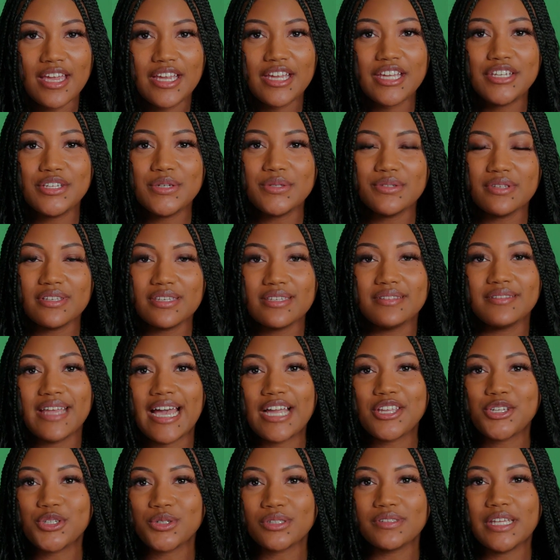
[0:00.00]
It uses
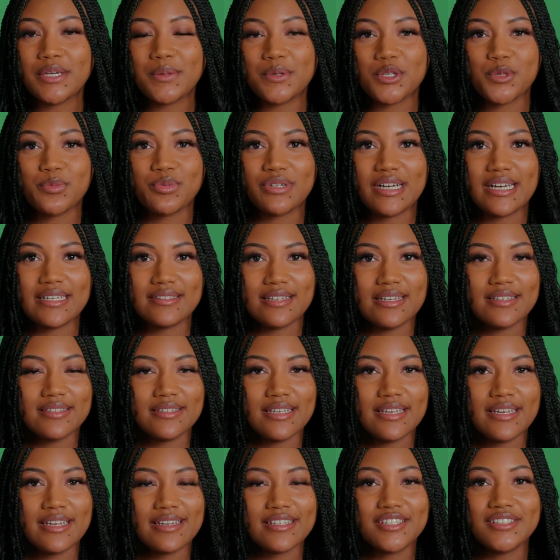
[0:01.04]
natural language
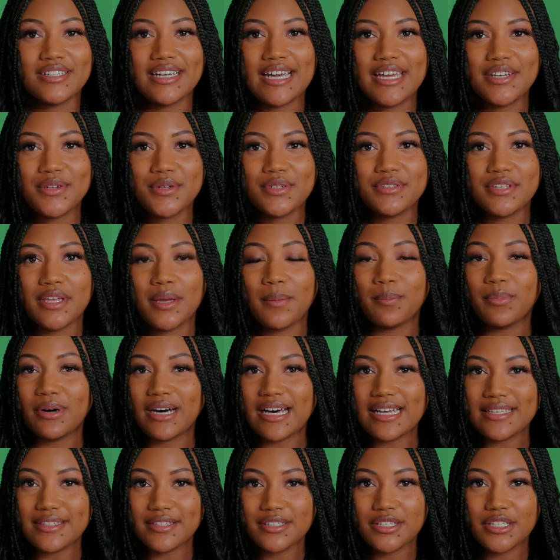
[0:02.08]
processing to understand
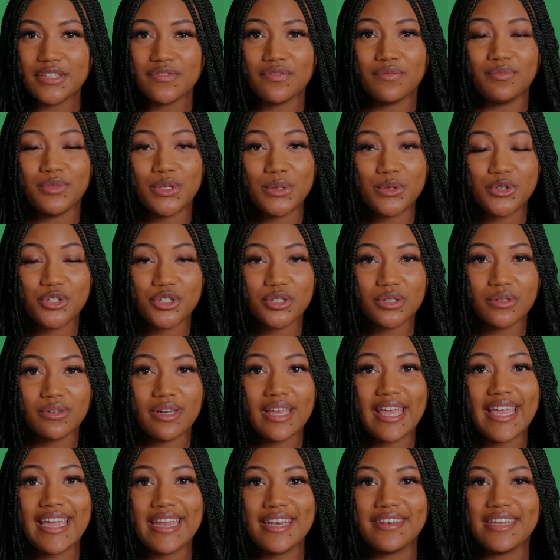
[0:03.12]
positive, neutral,
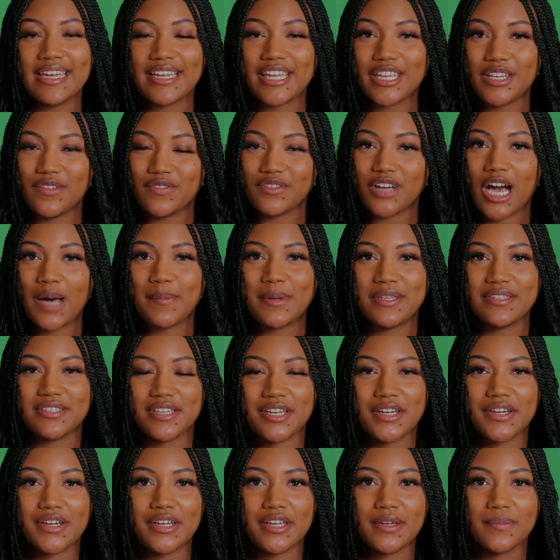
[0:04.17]
and negative
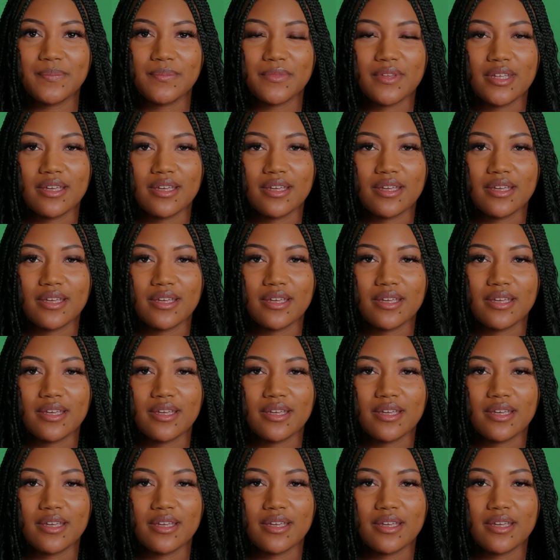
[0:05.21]
commentary.